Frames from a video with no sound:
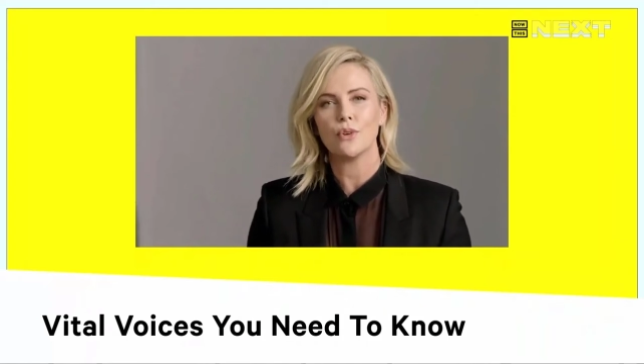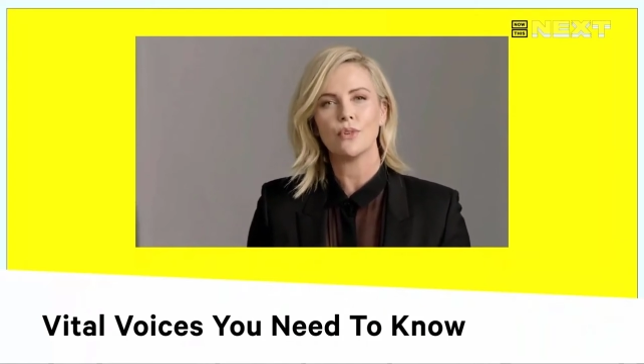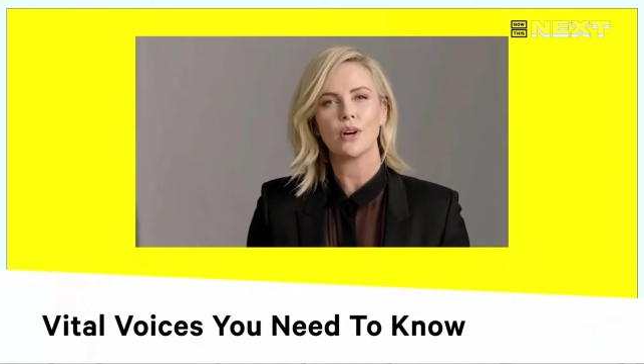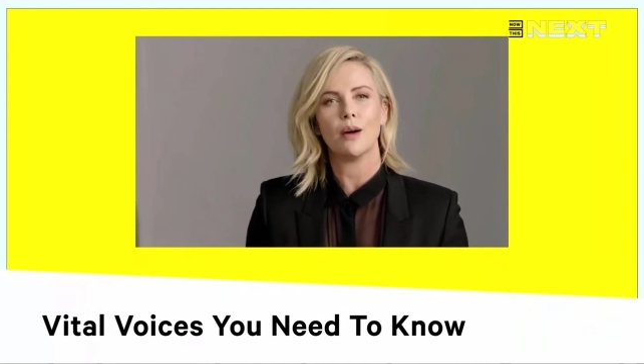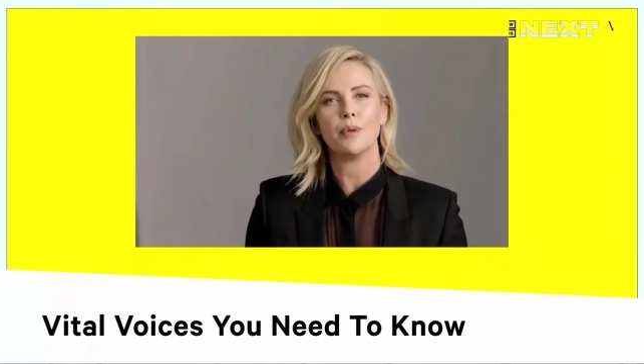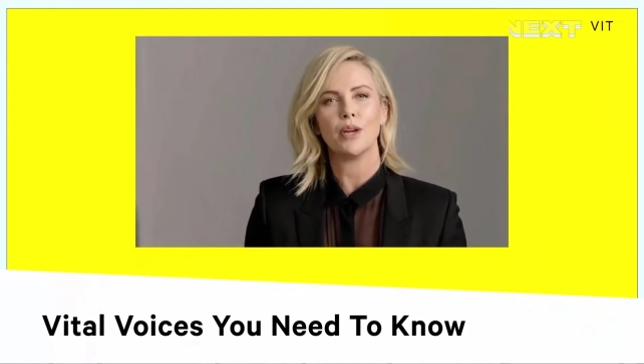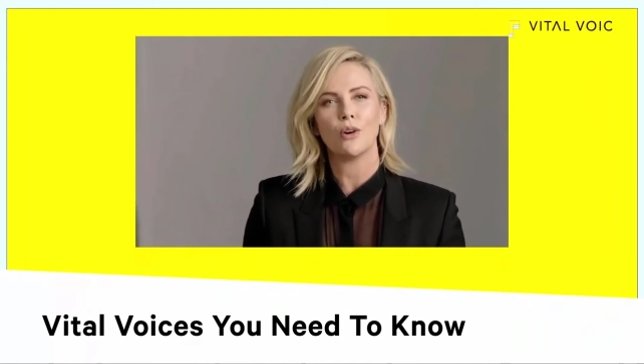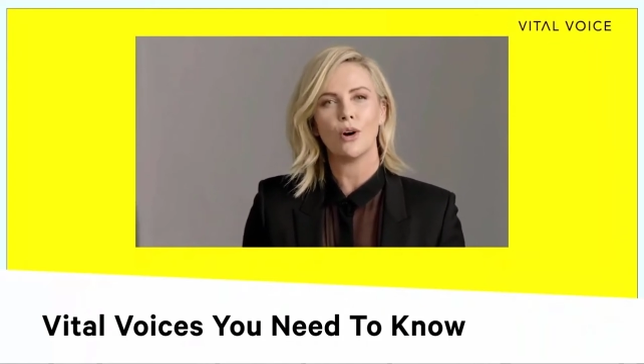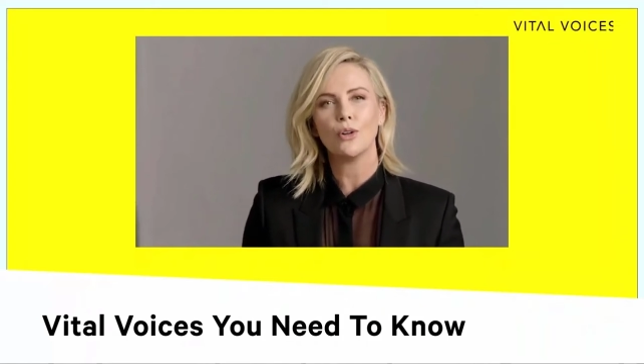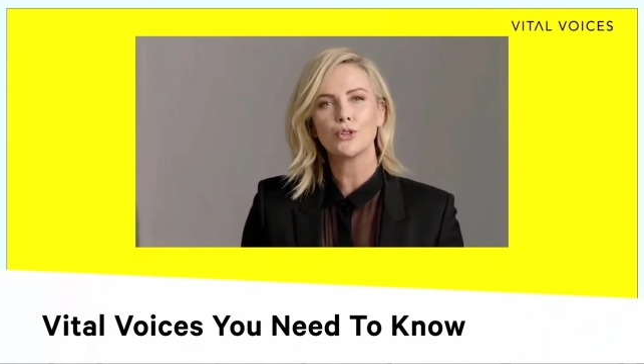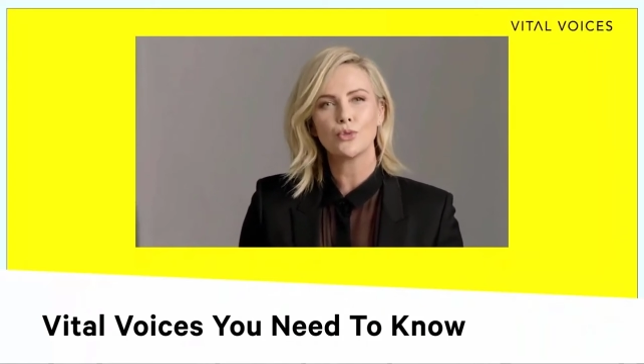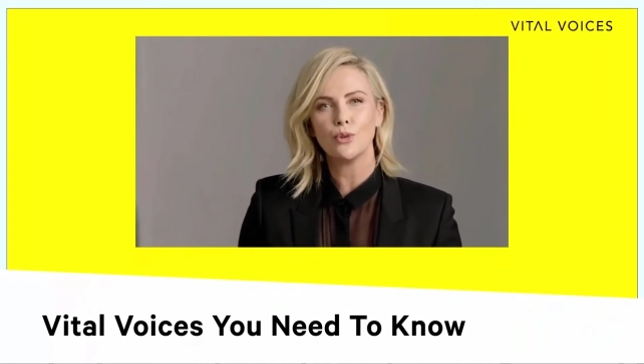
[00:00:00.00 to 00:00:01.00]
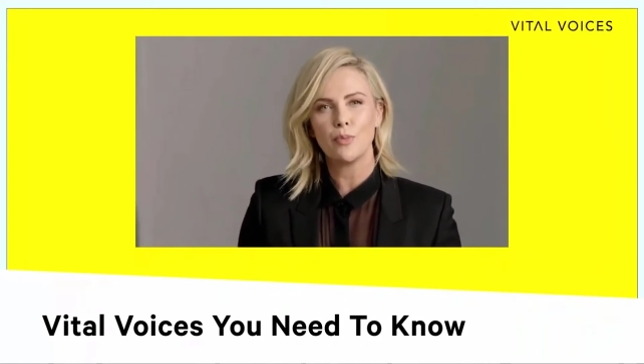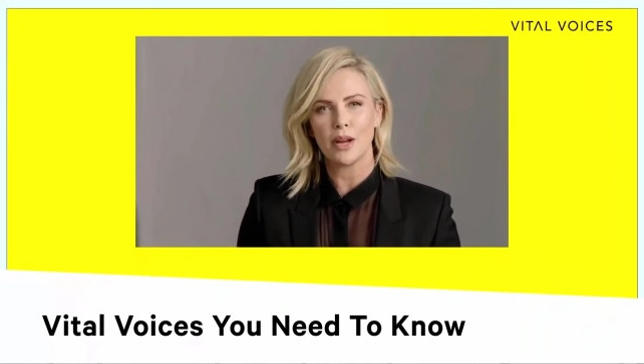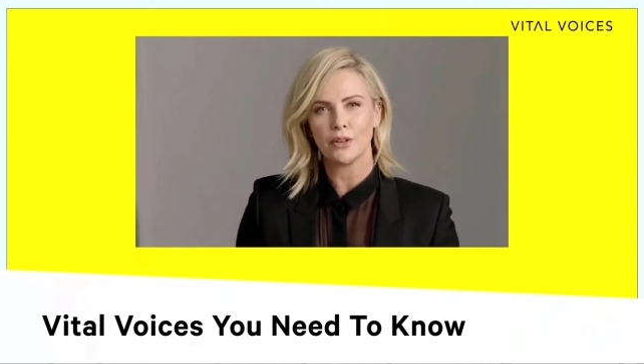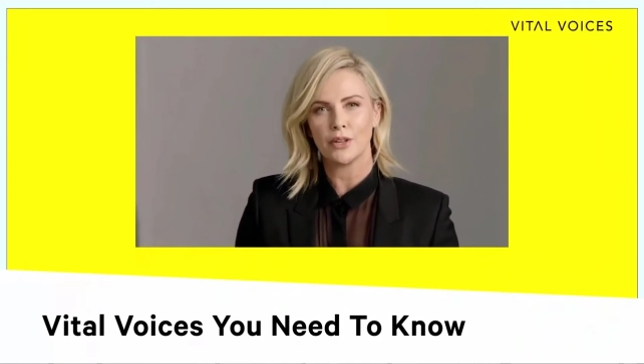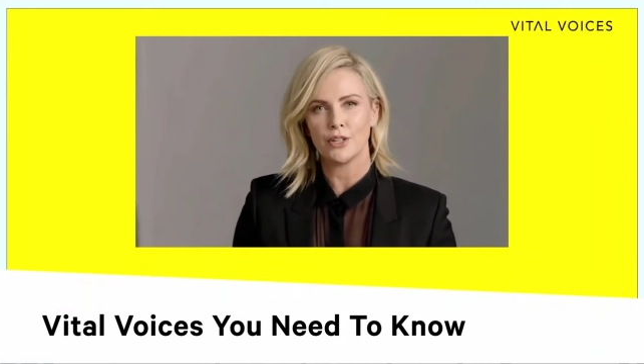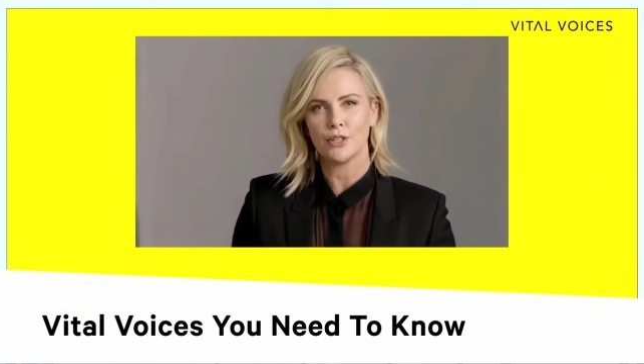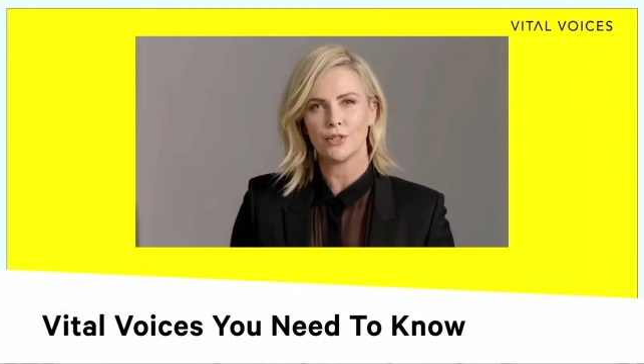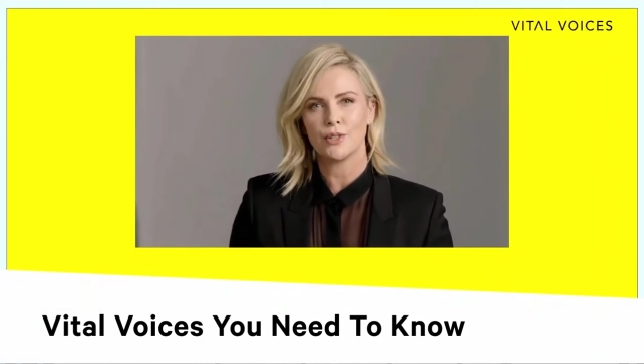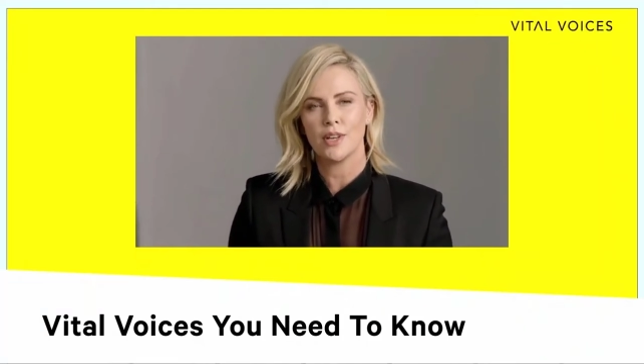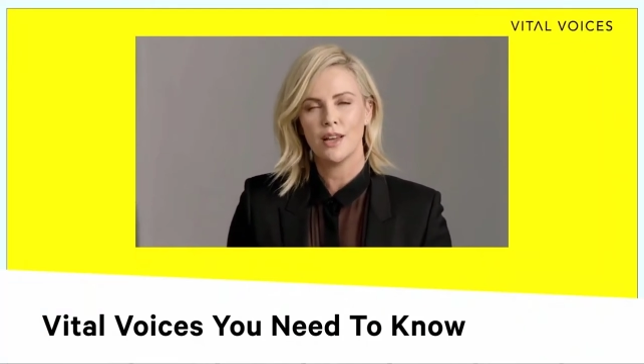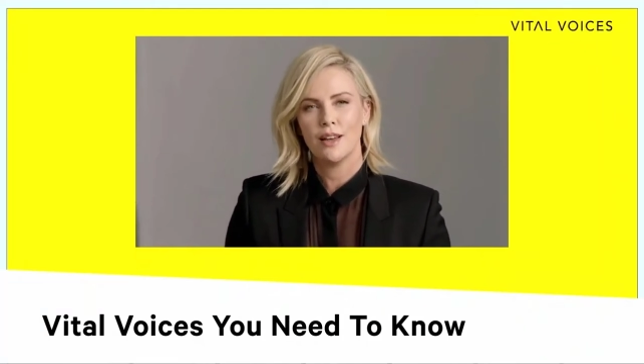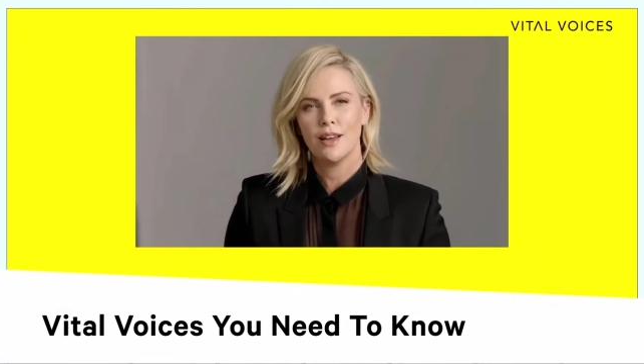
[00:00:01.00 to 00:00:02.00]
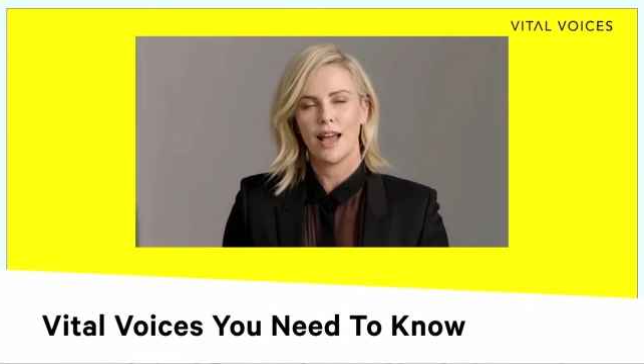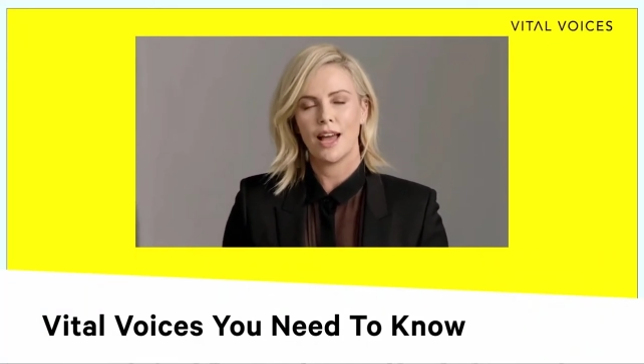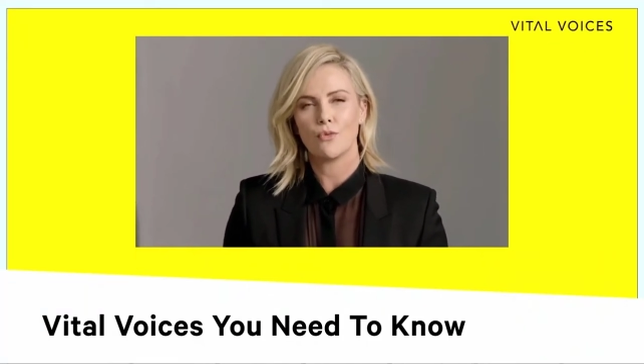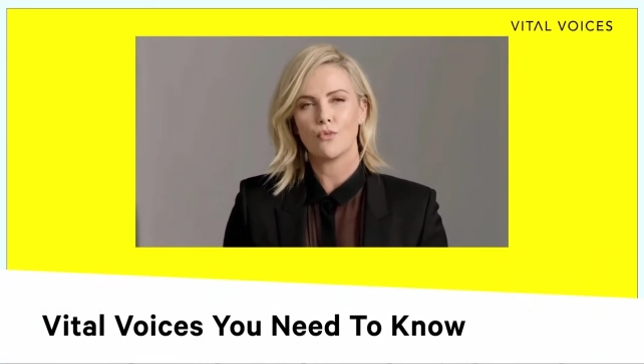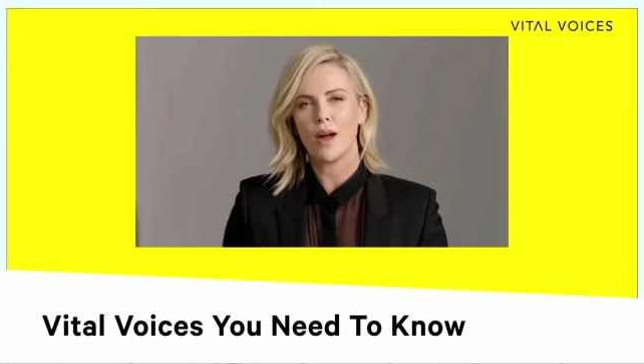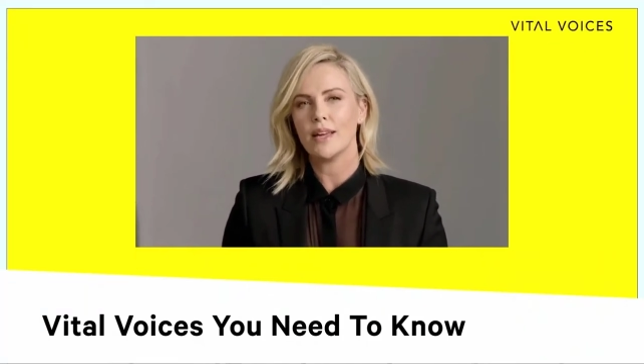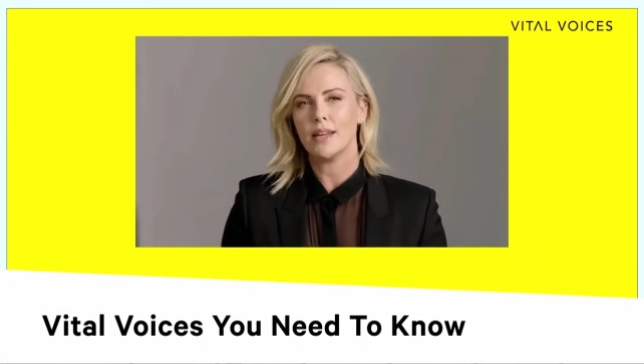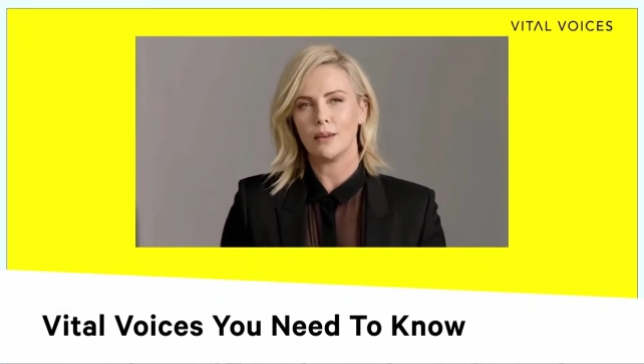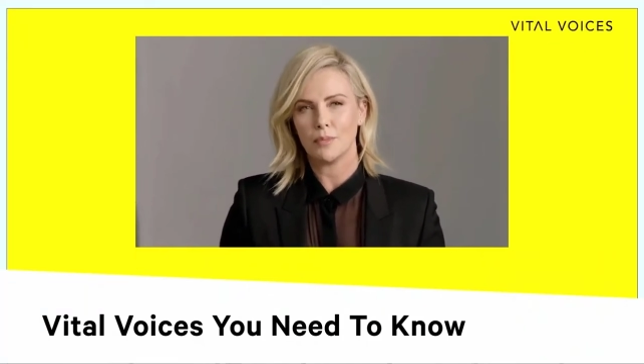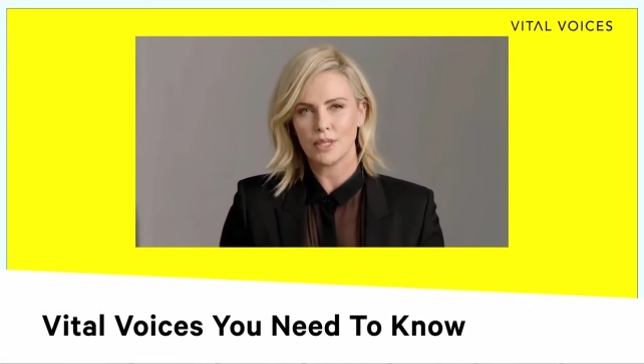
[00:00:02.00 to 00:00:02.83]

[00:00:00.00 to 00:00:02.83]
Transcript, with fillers: overcoming cultural barriers and writing